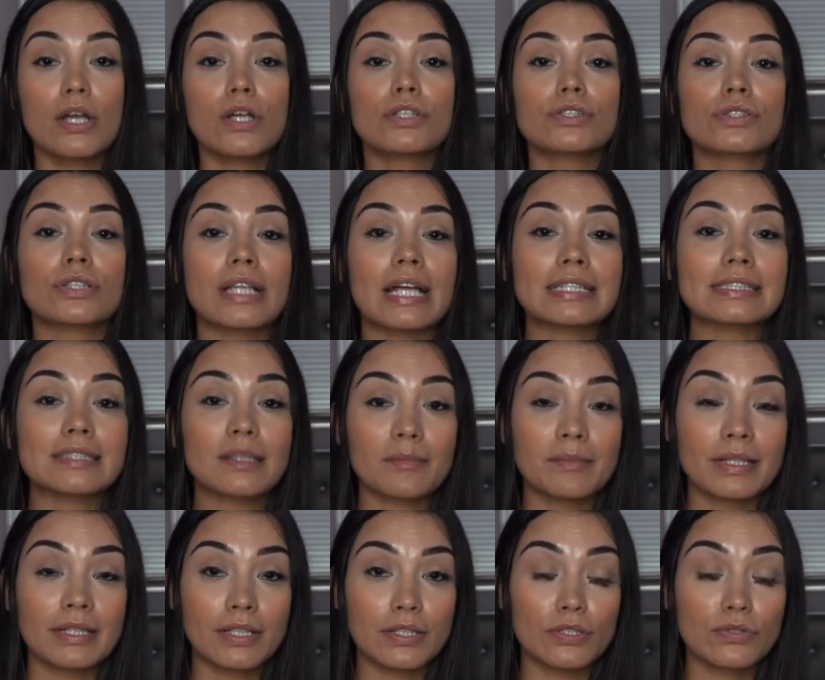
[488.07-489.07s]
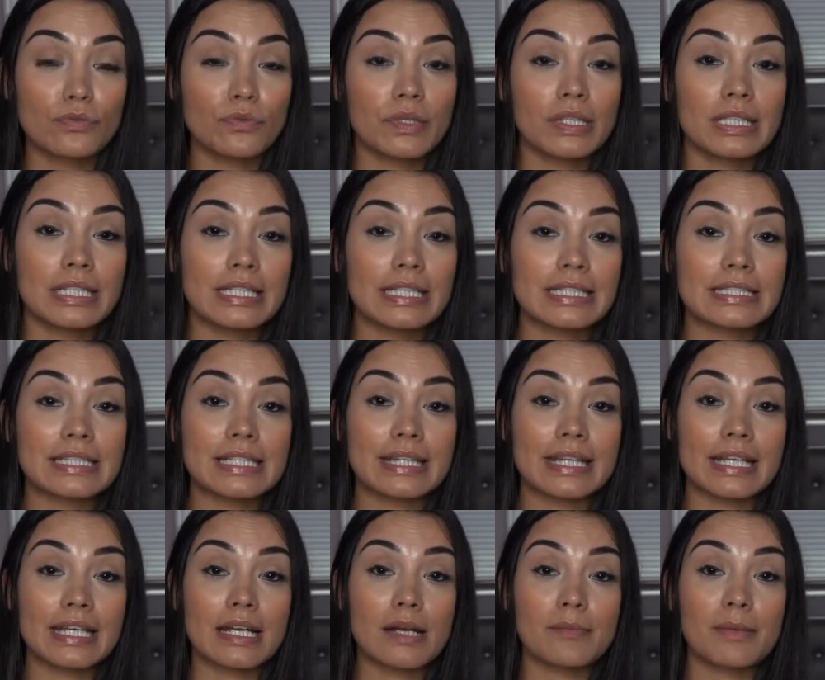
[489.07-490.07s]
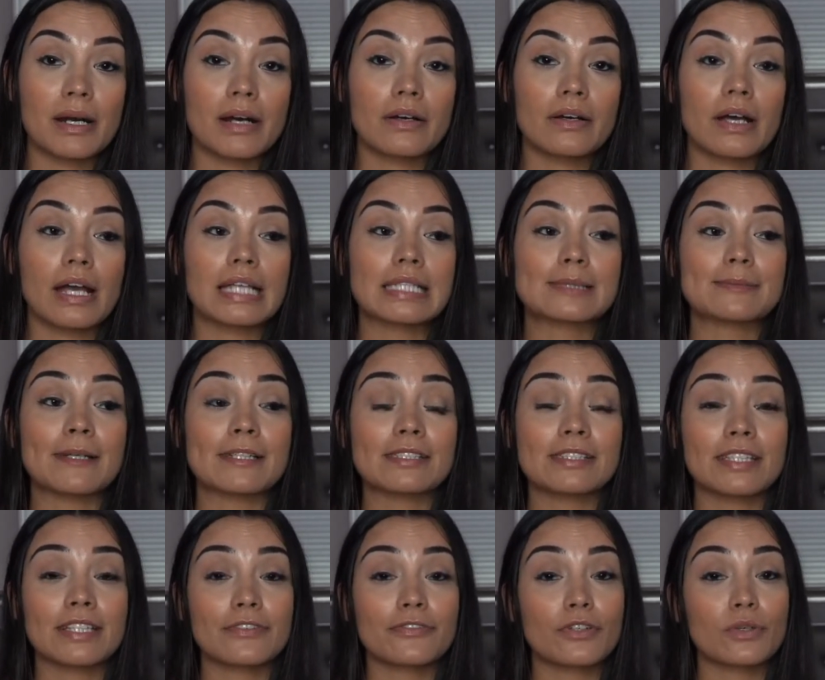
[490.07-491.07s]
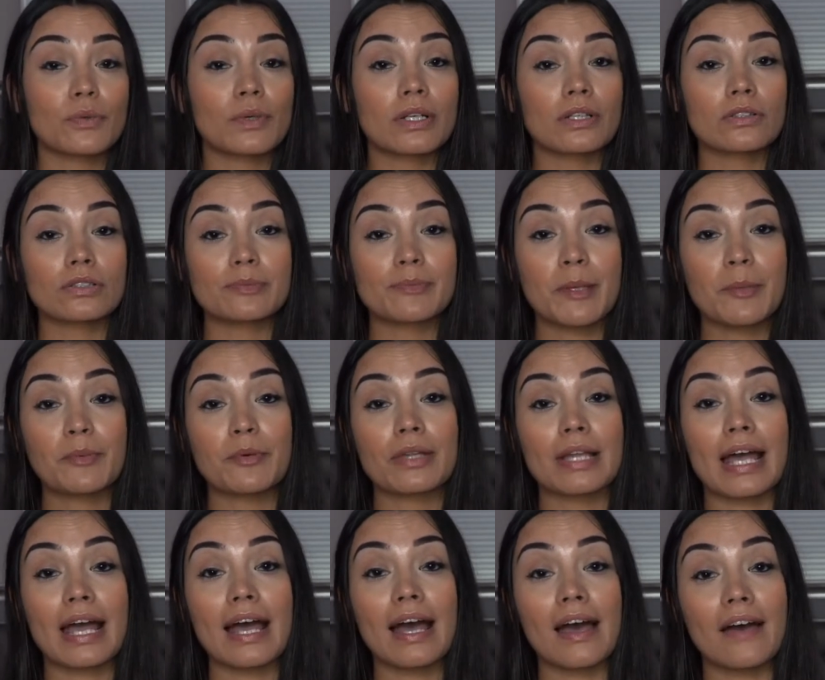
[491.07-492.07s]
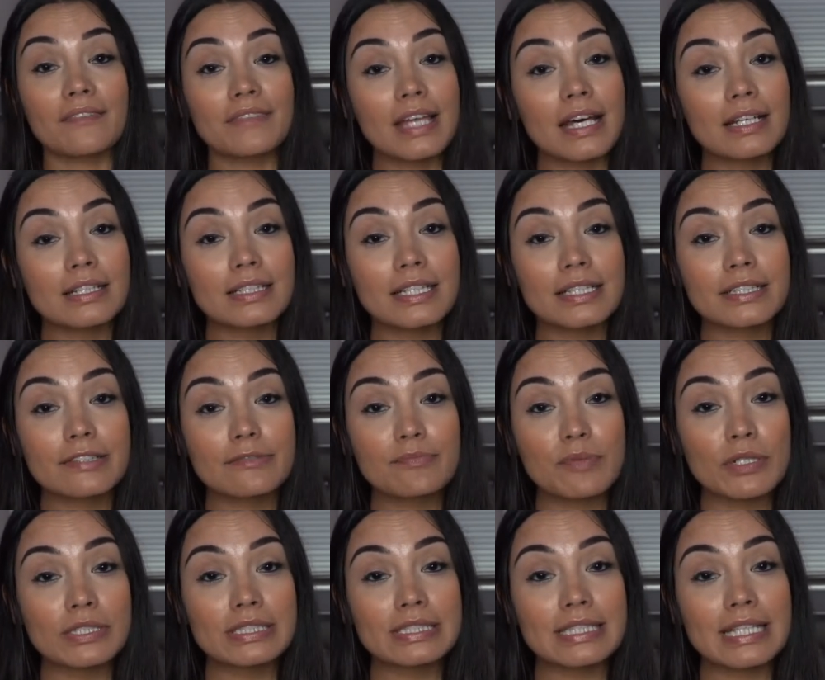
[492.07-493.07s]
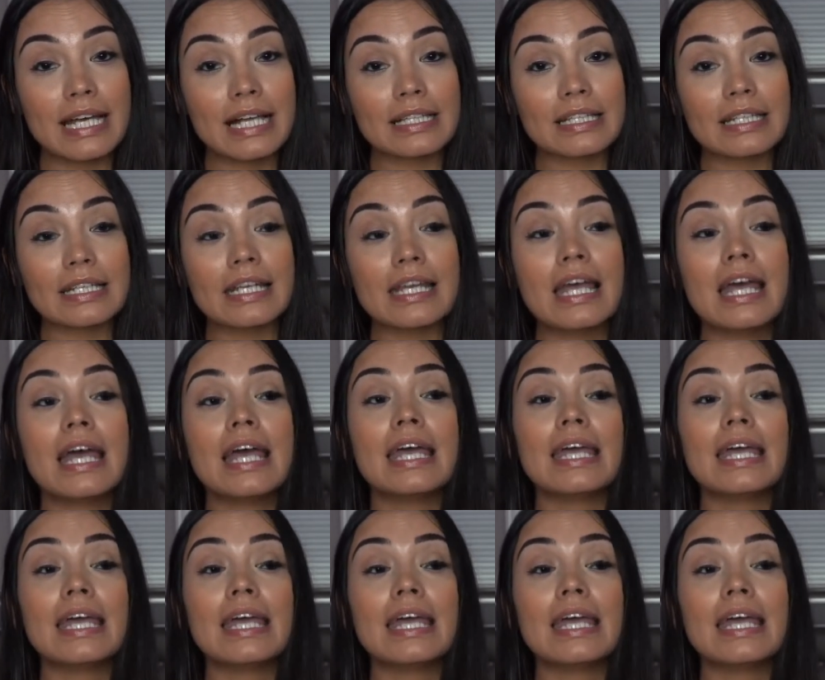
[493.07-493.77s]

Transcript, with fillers: So that's something that you really need to think about, especially if you're one of those people that have that addictive personality.